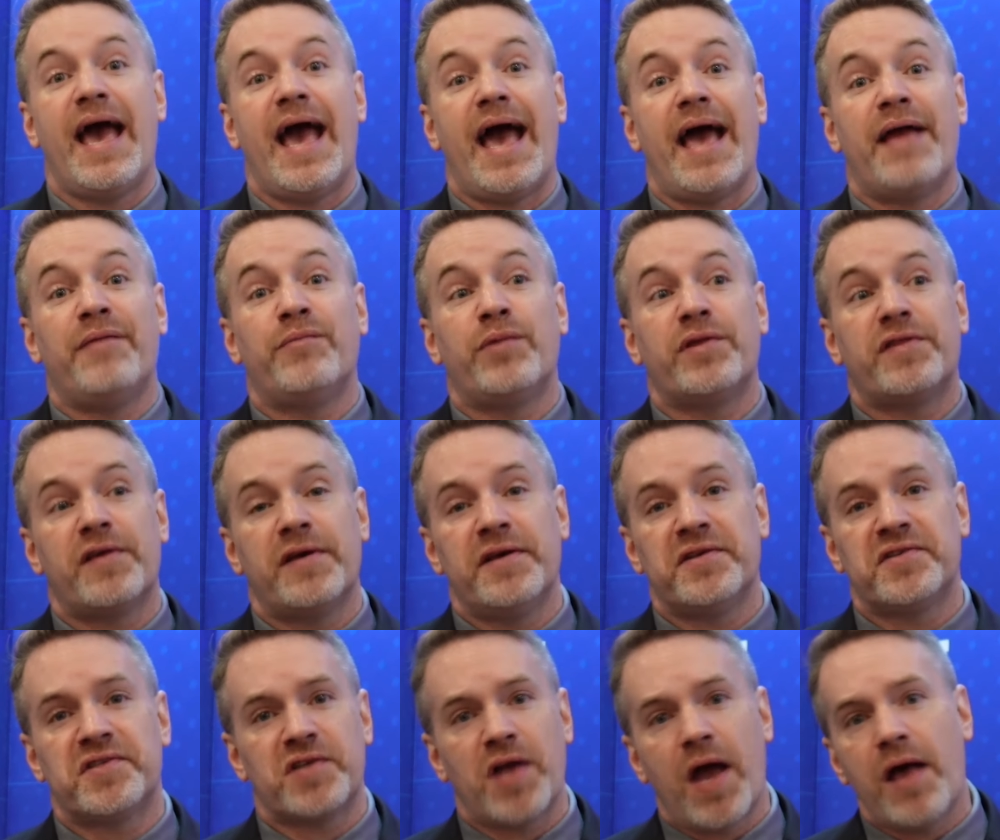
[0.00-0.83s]
And with the
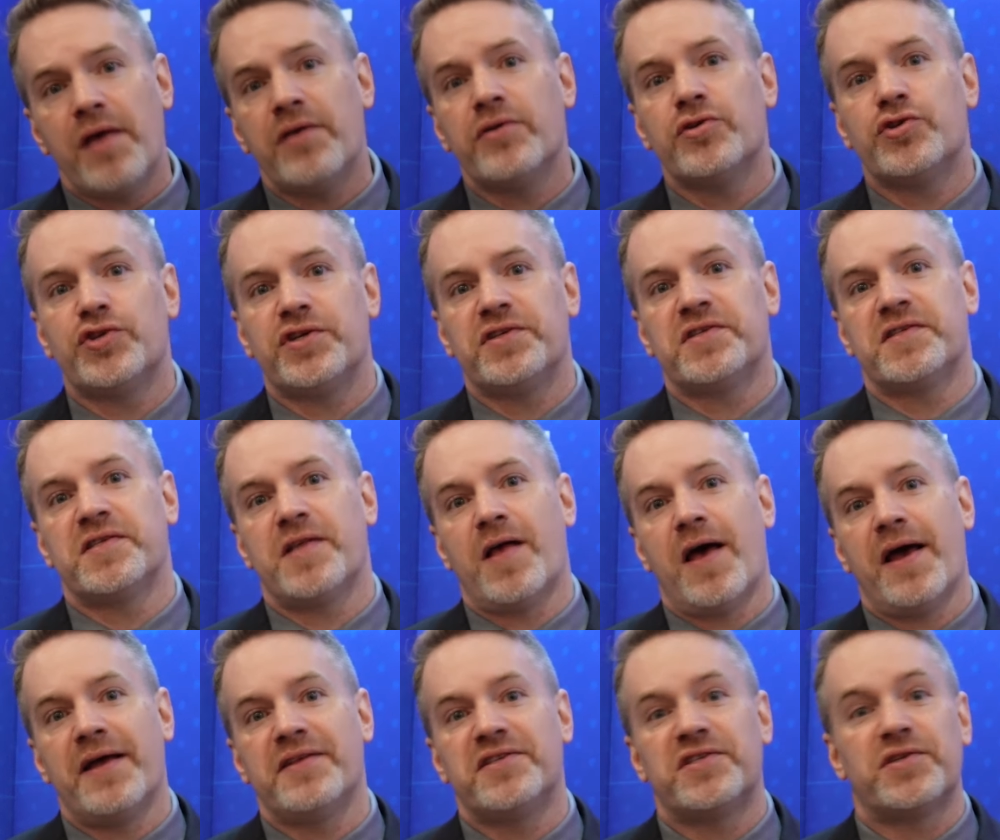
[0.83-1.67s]
histology
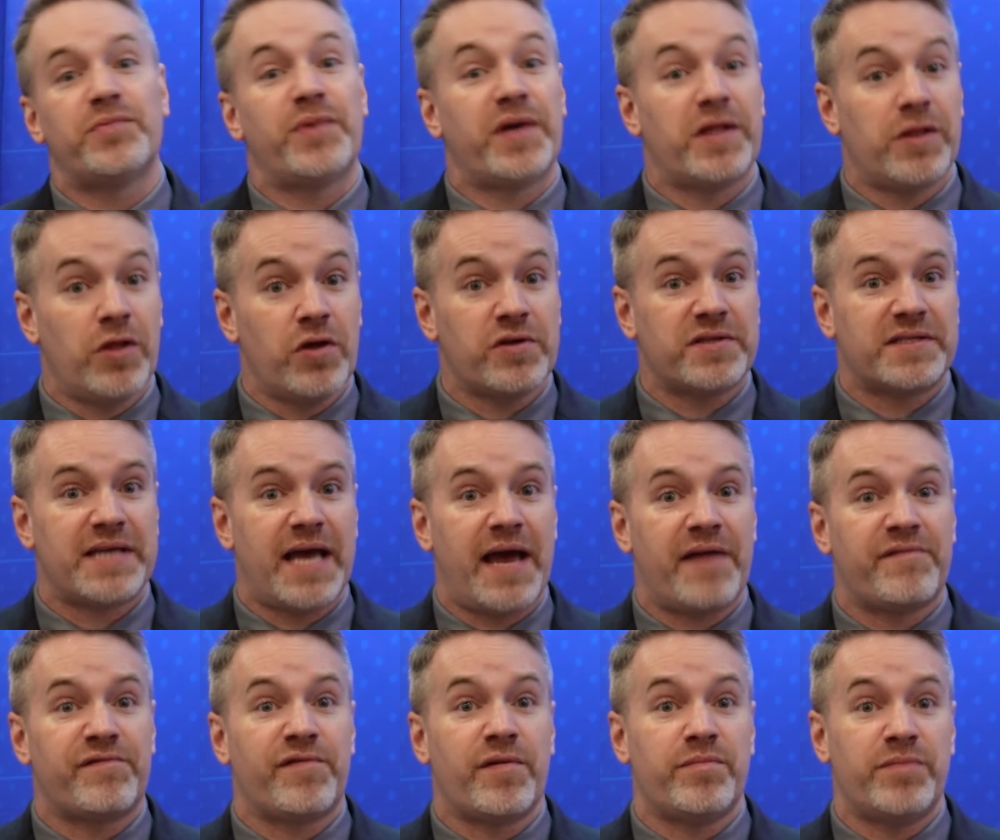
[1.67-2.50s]
slides that we looked
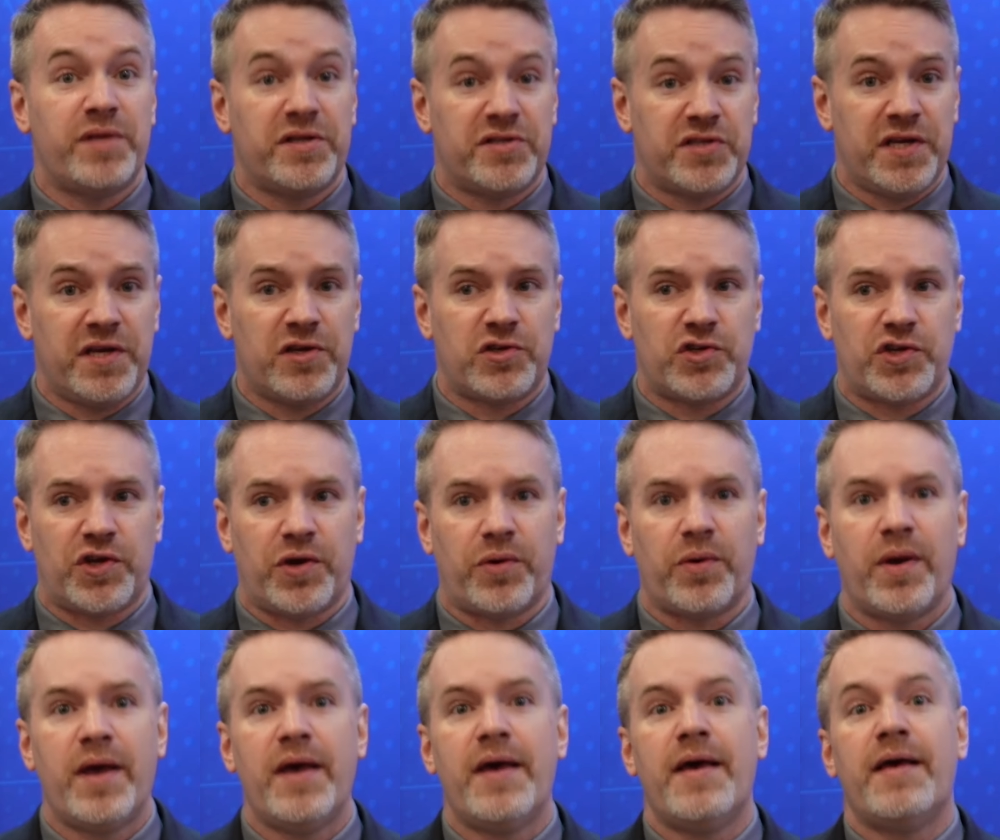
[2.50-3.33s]
at from the
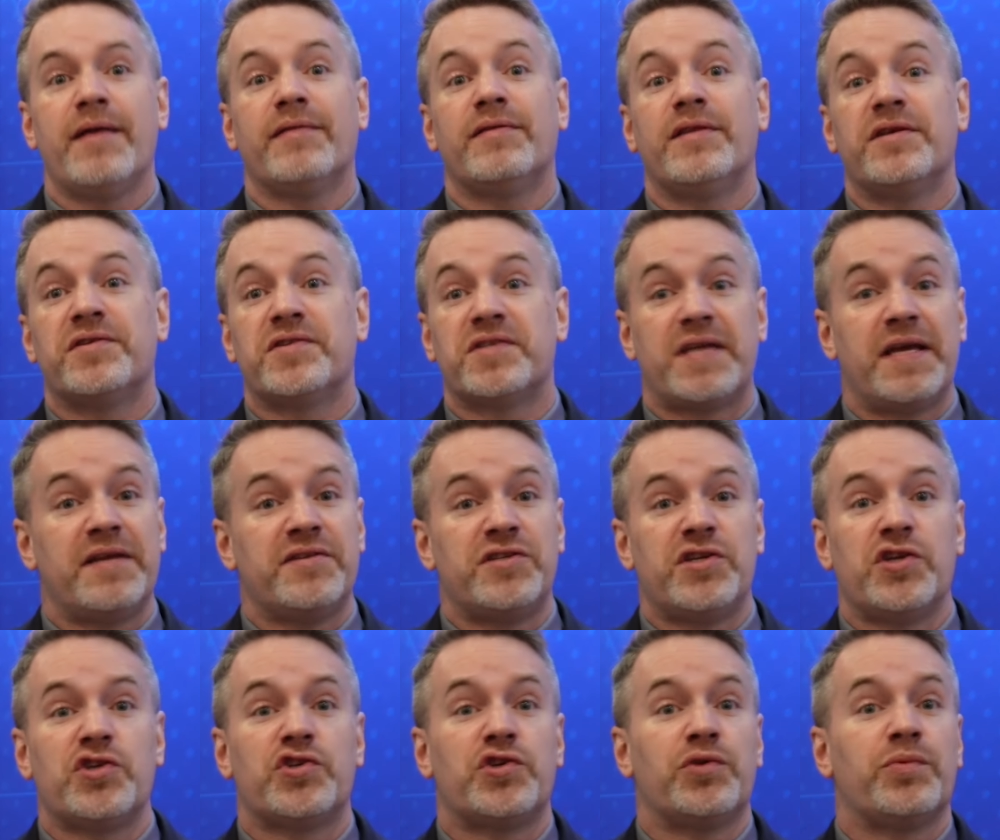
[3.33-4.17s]
tissue, the skin
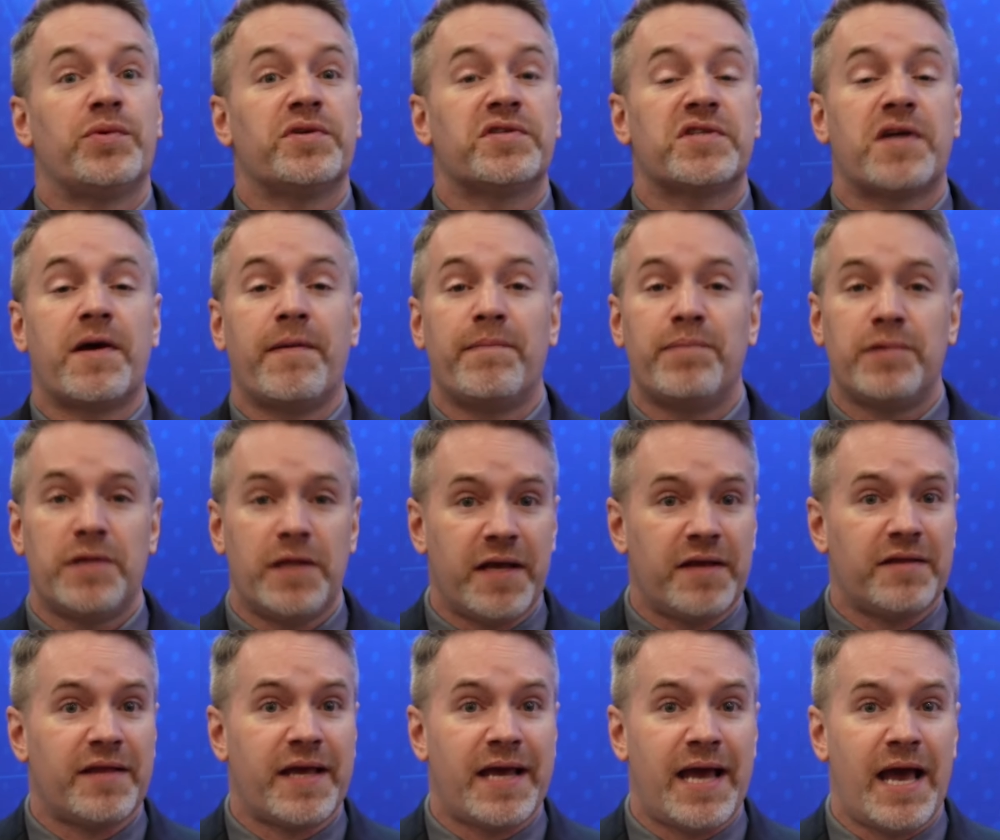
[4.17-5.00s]
tissue was
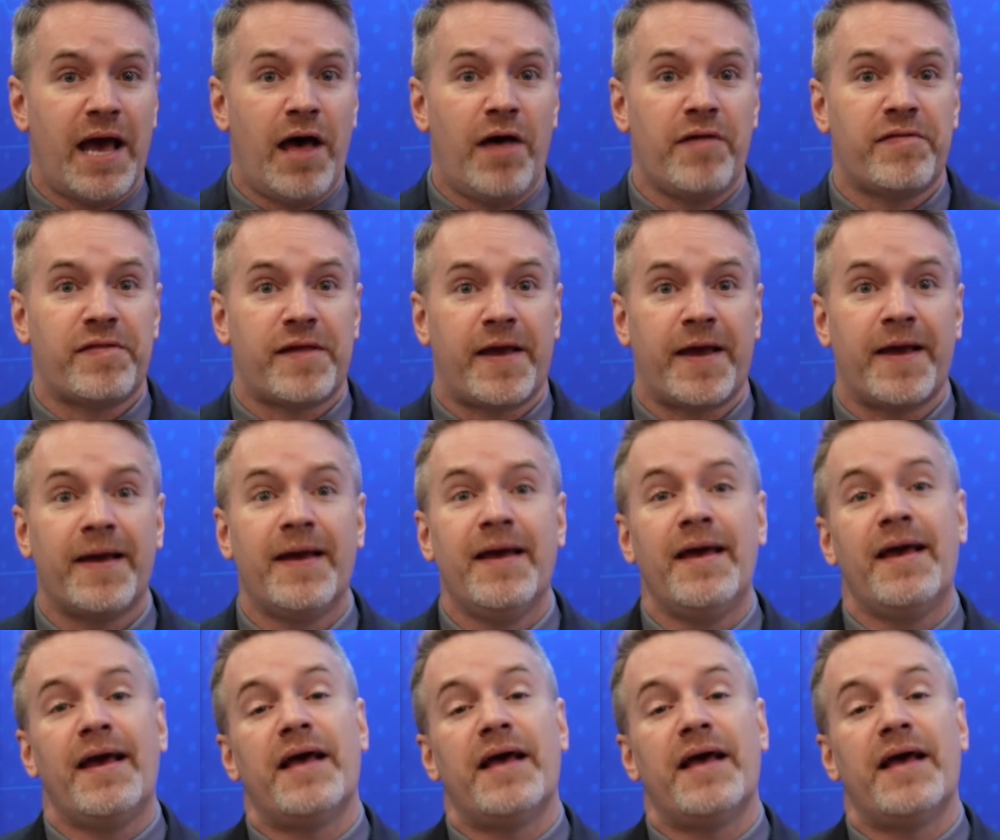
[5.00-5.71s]
completely healthy.